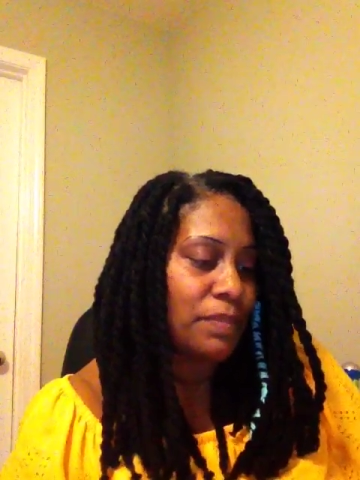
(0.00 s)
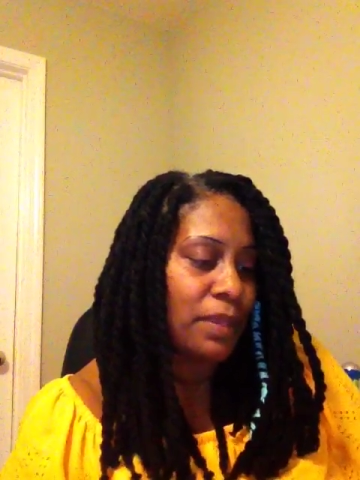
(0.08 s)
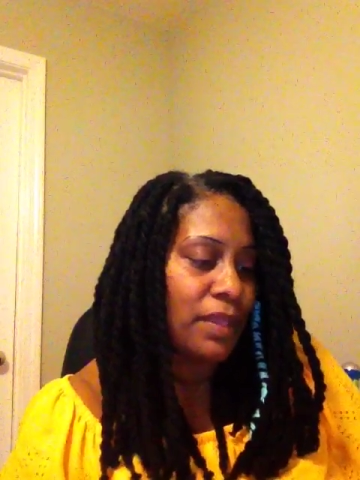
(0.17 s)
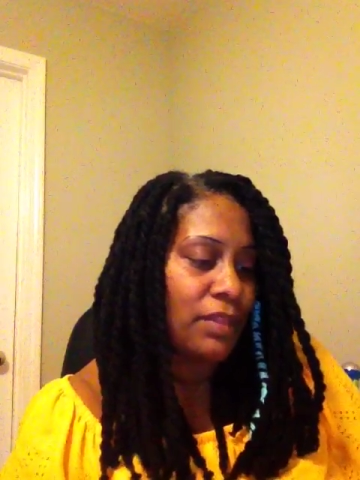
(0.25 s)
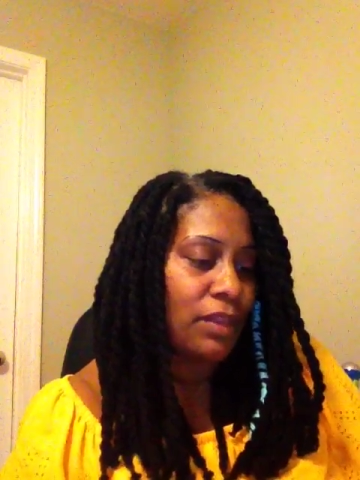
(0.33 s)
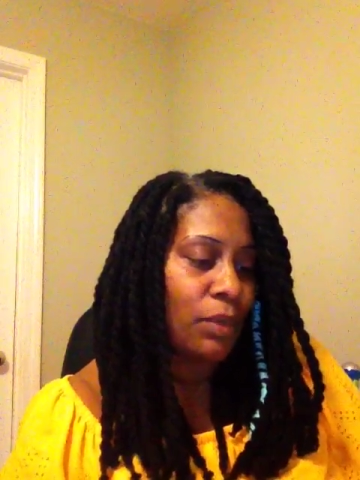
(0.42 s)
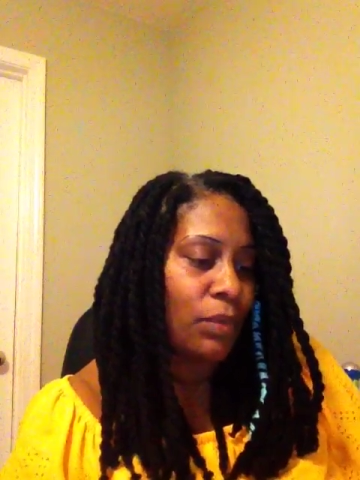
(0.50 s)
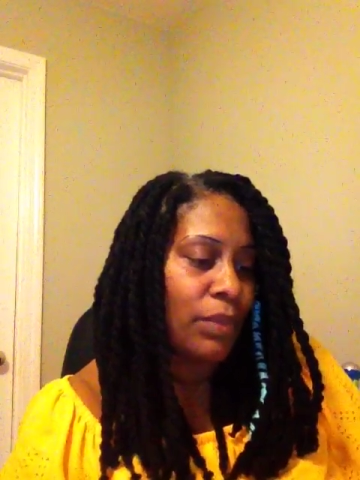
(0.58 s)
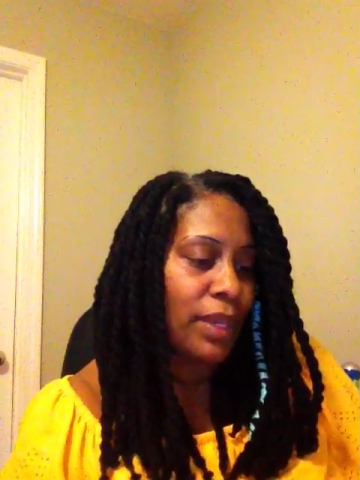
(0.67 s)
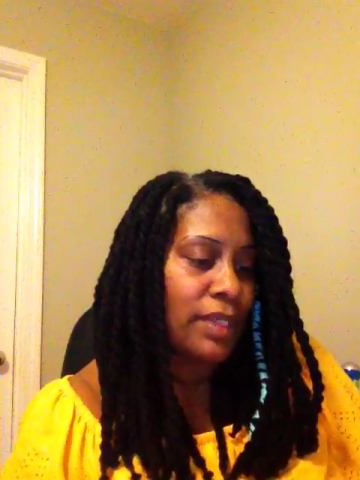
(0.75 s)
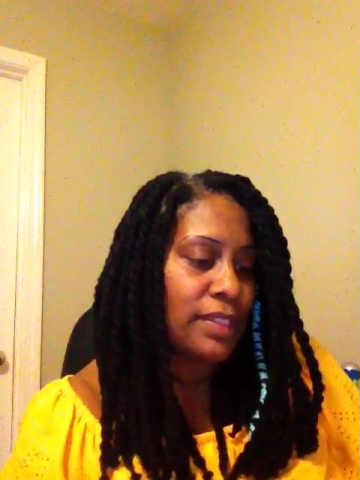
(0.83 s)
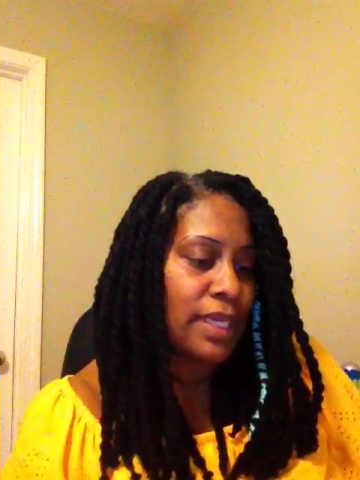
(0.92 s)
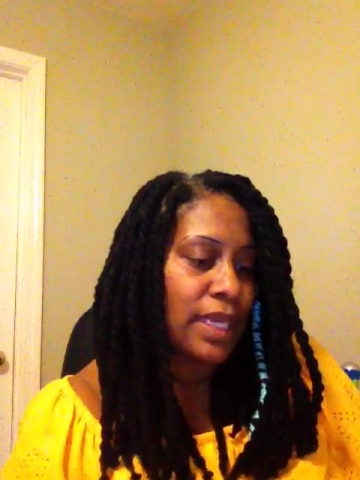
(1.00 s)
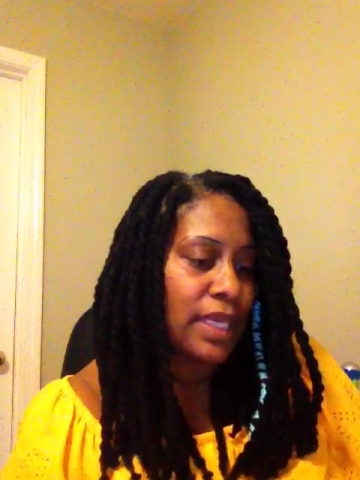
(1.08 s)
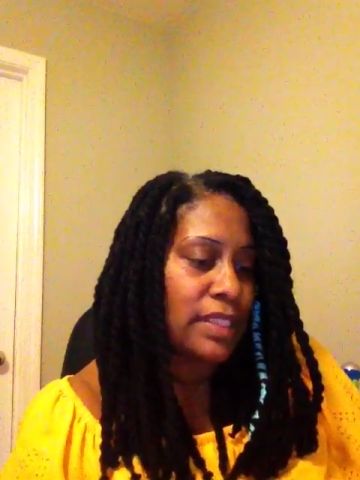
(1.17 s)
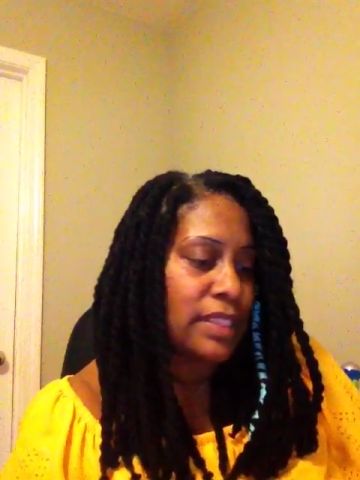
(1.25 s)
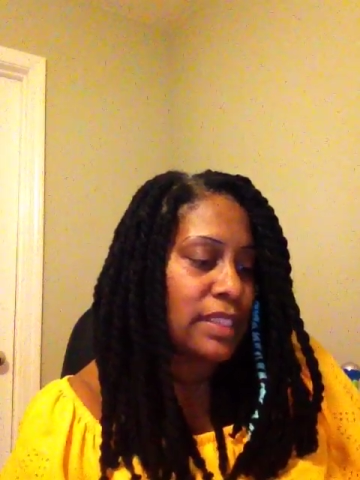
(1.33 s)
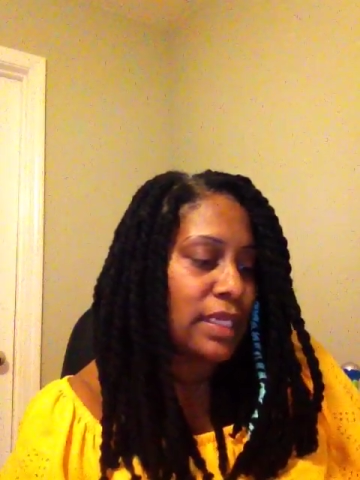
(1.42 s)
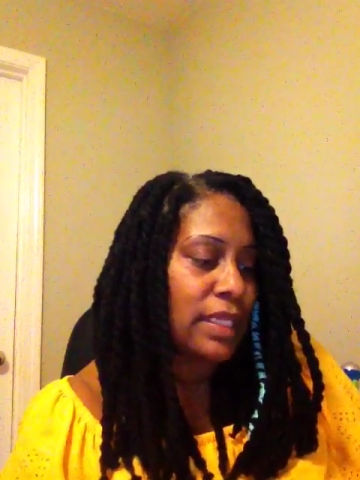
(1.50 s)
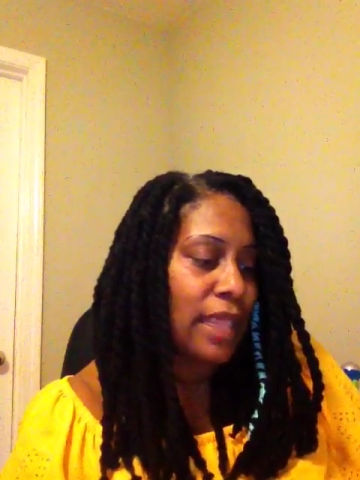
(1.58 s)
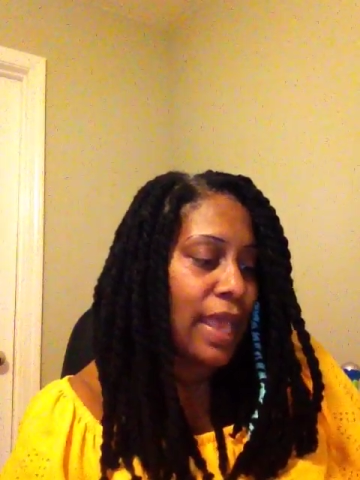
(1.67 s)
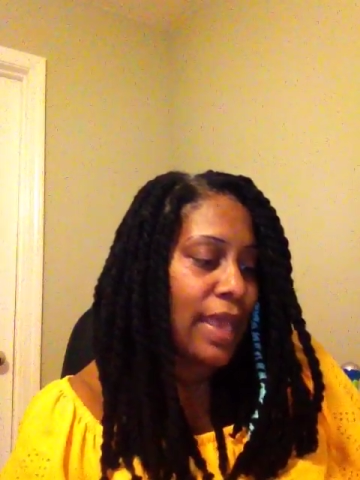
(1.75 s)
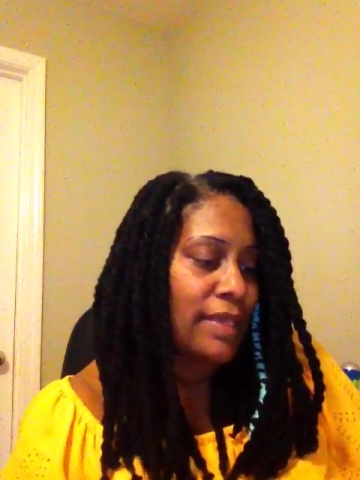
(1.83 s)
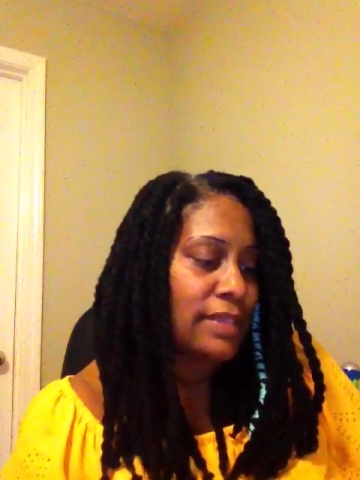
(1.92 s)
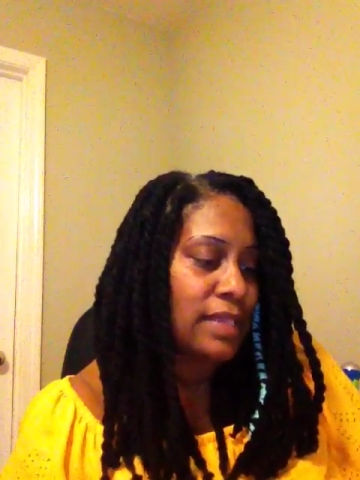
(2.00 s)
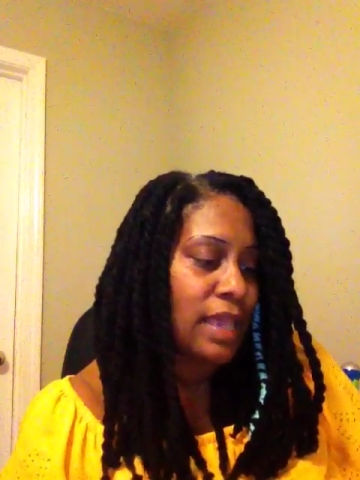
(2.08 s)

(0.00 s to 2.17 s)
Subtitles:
beat their wings against the glass